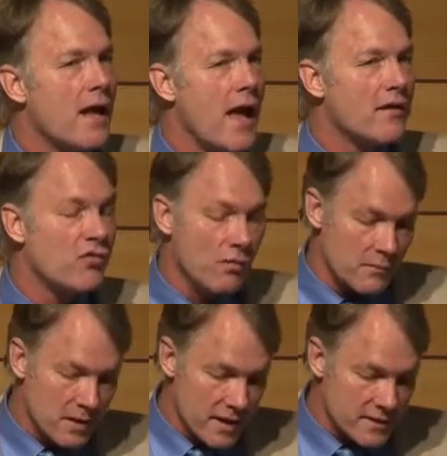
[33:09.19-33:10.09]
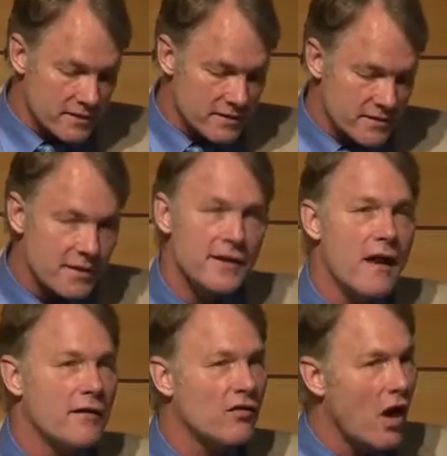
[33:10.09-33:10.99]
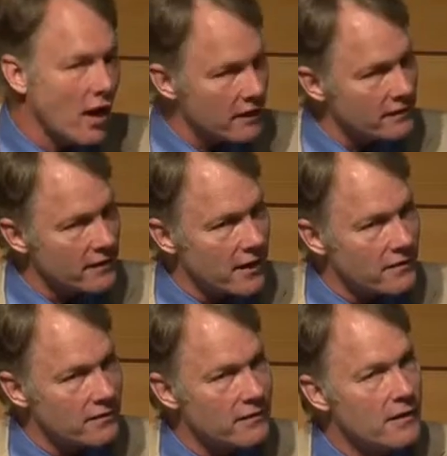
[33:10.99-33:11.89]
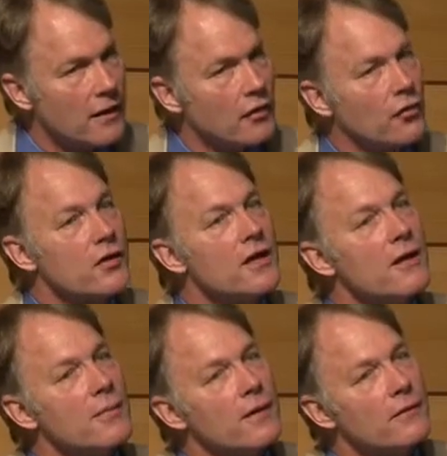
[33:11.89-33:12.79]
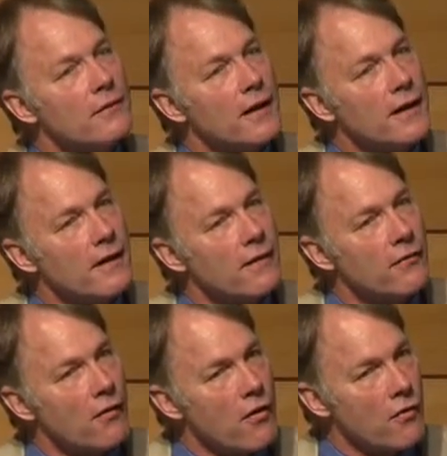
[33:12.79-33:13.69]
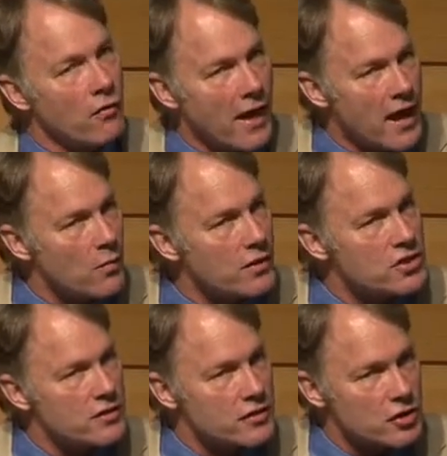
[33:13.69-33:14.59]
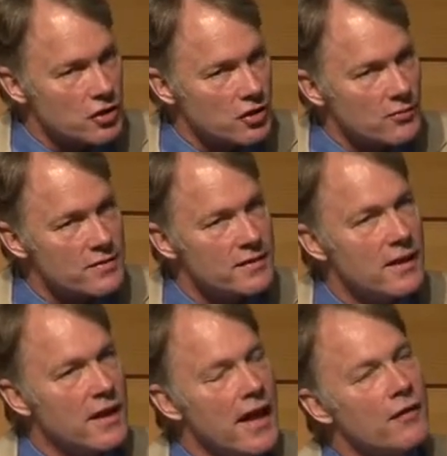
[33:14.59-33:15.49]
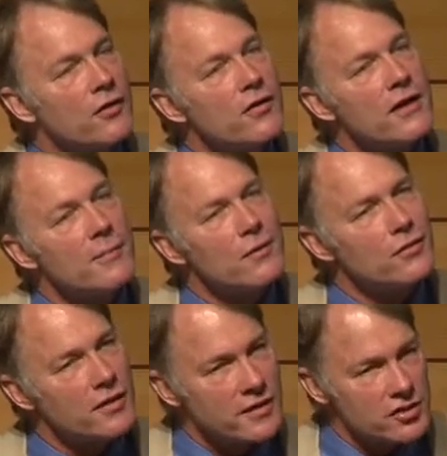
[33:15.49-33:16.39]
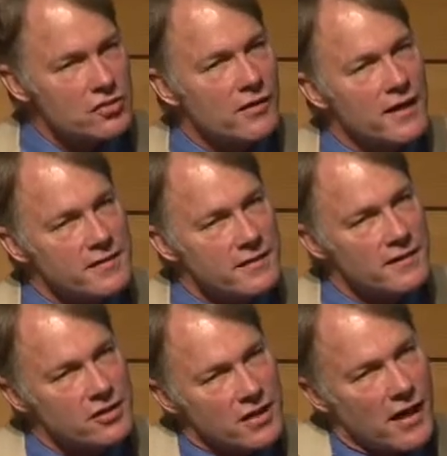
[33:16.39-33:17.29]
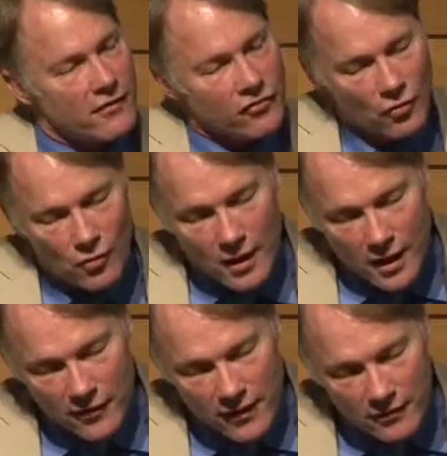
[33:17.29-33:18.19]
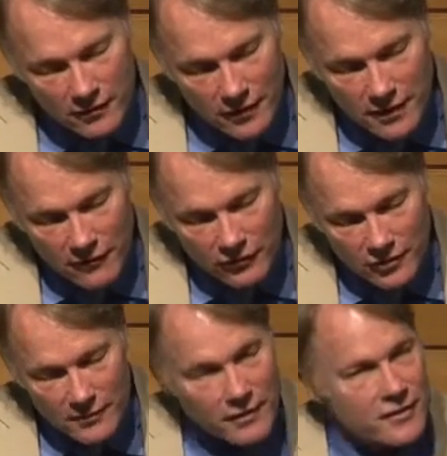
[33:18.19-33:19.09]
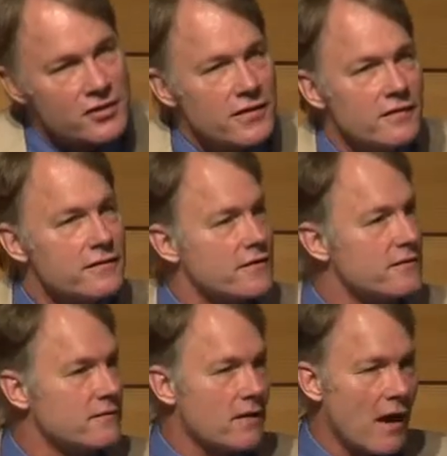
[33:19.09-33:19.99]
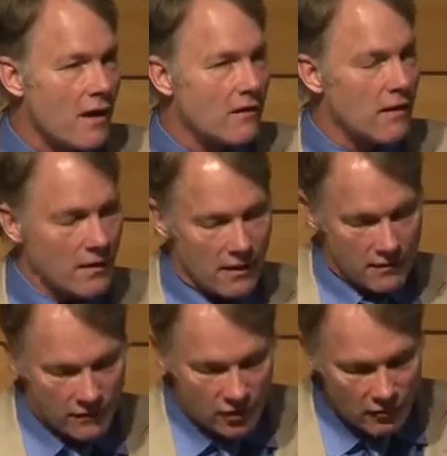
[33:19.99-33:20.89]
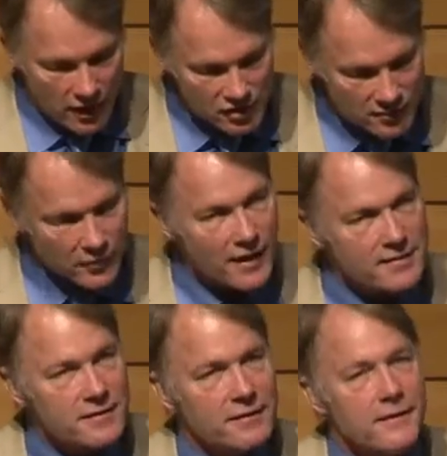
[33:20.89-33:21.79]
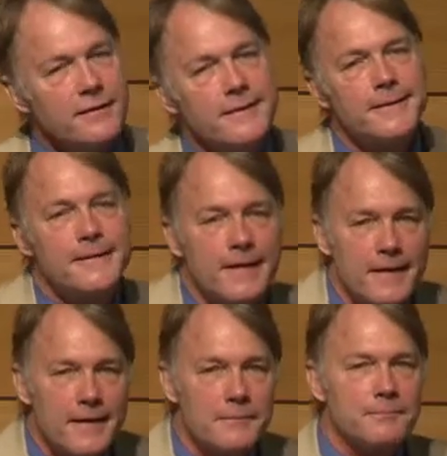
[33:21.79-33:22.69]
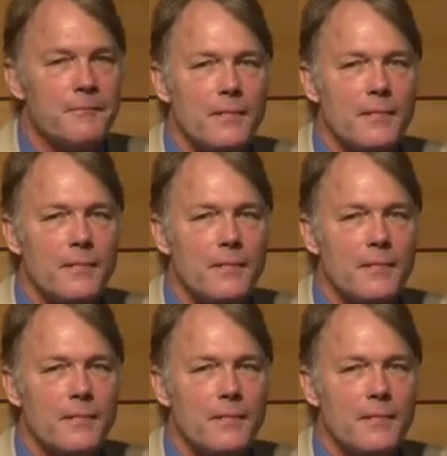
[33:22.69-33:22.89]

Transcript: And so it means sitting down and talking together, learning about the language and the terms, and learning about the constraints that each has. So the other thing I've learned about engineers is, not surprisingly, and